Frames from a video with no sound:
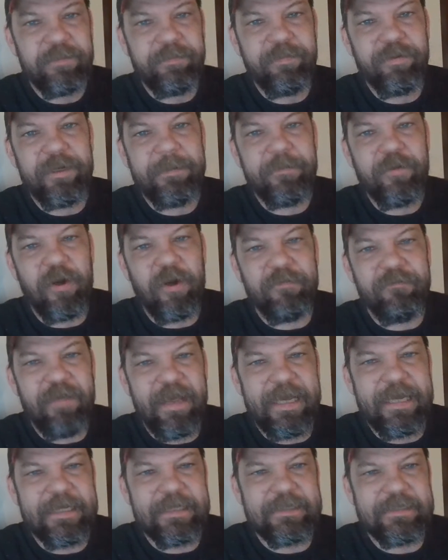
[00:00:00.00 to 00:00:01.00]
Supreme Court
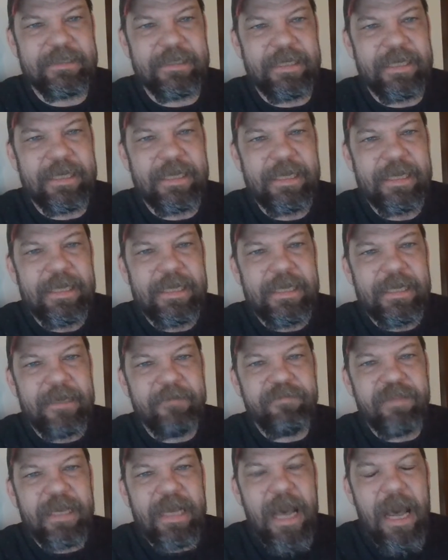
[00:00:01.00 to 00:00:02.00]
vacancy
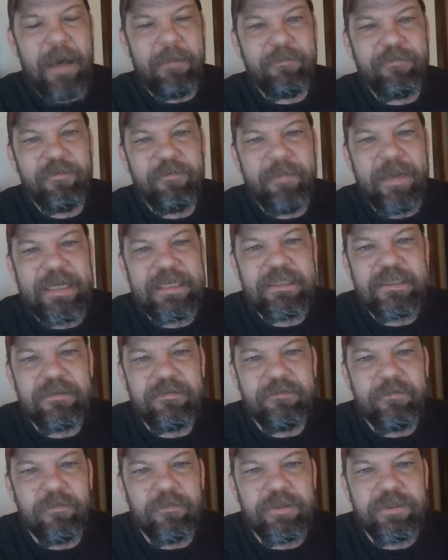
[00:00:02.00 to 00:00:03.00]
if the
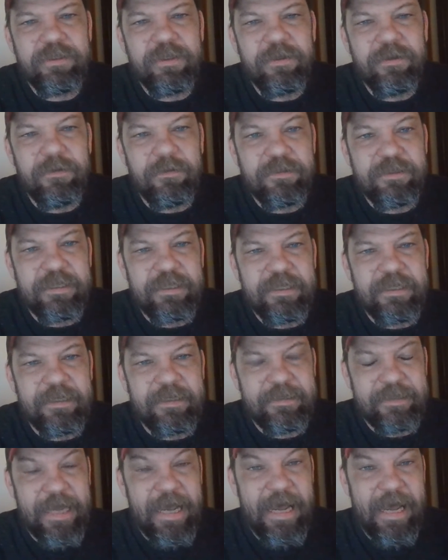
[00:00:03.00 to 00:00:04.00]
confirmation results in
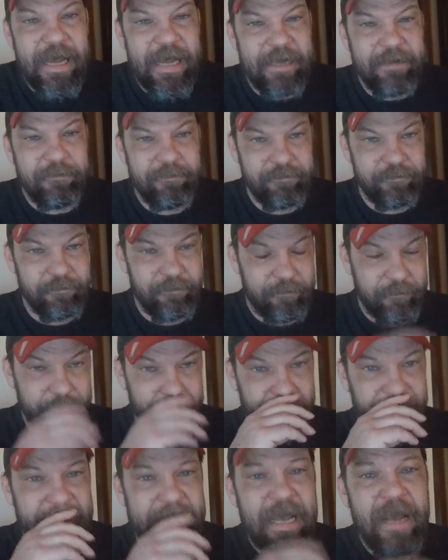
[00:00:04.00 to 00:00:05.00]
a tie.
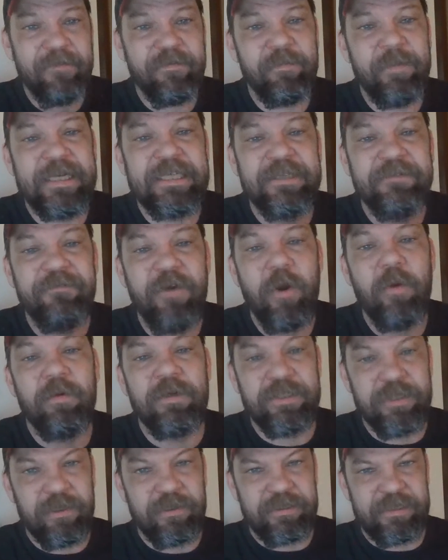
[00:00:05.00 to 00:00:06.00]
The confirmation vote
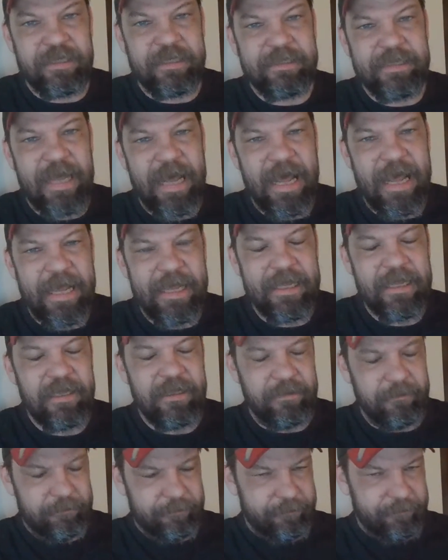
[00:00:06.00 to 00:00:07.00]
results in a tie.
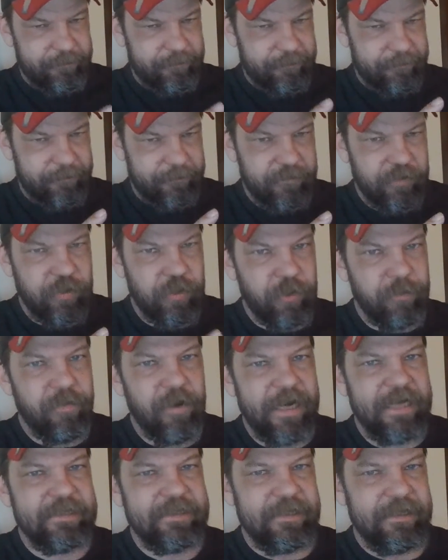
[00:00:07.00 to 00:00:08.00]
Who
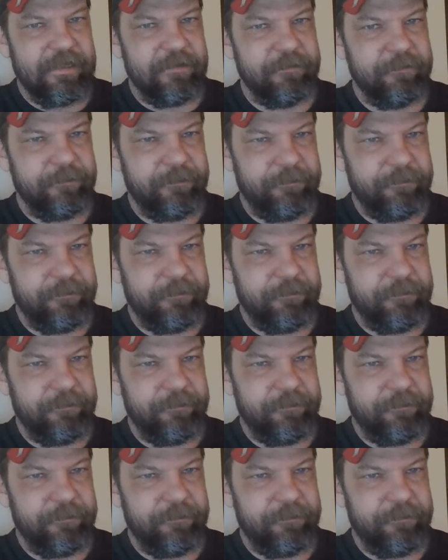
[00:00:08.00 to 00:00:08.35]
breaks it?